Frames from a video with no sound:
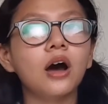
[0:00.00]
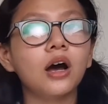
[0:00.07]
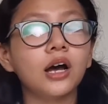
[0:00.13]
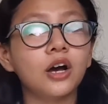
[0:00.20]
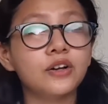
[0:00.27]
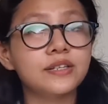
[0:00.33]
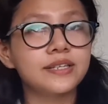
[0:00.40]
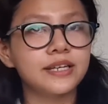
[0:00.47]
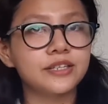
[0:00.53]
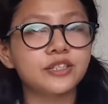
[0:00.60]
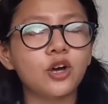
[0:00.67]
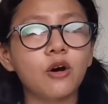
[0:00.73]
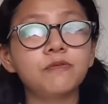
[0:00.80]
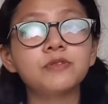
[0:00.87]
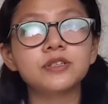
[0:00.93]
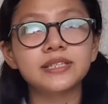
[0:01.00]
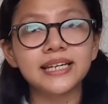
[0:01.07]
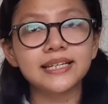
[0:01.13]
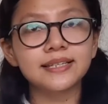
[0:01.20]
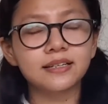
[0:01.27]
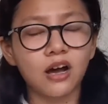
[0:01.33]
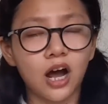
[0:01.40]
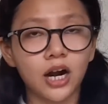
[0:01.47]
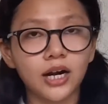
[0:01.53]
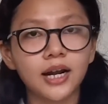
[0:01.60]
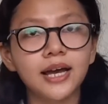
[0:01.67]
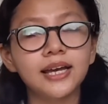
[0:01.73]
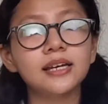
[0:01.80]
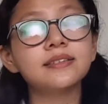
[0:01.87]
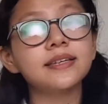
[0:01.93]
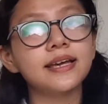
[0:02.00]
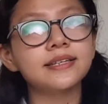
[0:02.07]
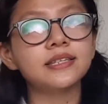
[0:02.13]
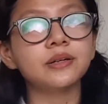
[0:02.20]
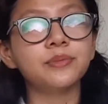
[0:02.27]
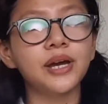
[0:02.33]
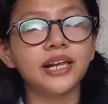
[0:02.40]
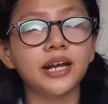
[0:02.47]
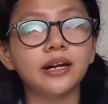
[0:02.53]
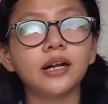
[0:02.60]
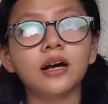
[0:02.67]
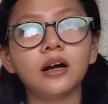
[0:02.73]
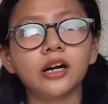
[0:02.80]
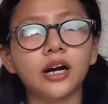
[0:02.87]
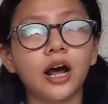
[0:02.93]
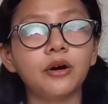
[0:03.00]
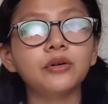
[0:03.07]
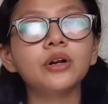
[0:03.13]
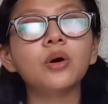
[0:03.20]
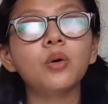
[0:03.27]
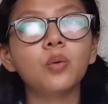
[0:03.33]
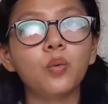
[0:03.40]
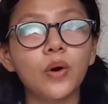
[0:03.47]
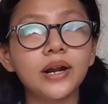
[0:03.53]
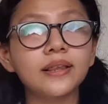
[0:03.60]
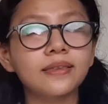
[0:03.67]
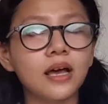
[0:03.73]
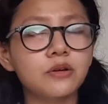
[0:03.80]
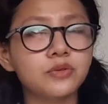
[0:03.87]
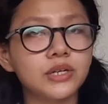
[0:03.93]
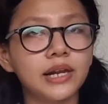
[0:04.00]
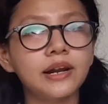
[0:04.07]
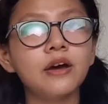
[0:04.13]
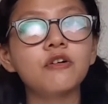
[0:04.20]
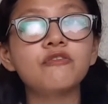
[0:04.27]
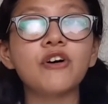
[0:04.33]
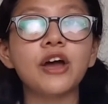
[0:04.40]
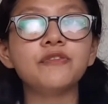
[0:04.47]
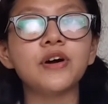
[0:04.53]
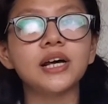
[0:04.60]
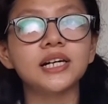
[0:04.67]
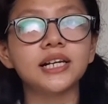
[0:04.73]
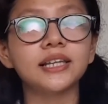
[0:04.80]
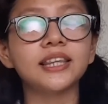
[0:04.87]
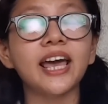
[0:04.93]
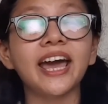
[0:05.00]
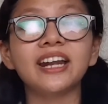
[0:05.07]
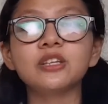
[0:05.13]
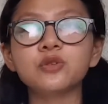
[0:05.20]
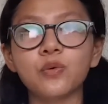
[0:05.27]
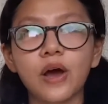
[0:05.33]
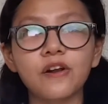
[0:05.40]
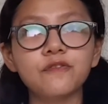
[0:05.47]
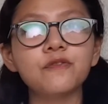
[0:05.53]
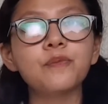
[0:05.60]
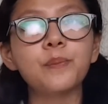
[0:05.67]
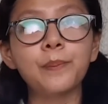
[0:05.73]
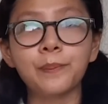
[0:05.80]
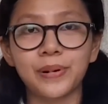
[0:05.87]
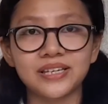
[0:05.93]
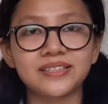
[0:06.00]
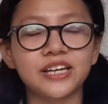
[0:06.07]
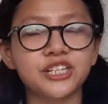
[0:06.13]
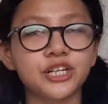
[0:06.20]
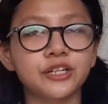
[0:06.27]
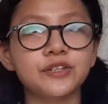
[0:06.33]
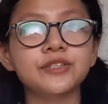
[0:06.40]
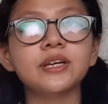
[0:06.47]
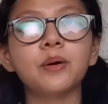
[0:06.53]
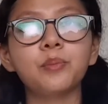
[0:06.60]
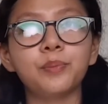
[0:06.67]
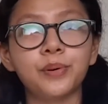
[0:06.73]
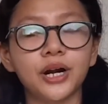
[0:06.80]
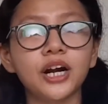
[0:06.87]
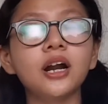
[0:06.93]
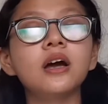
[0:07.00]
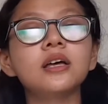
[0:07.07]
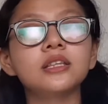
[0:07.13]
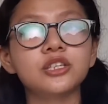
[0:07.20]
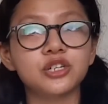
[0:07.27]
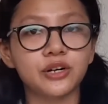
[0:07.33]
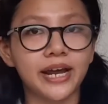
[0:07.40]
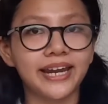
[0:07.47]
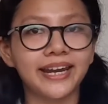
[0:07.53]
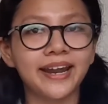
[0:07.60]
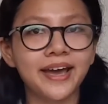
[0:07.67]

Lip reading: consists of 6 cars, is estimated around 1,512 passengers per train.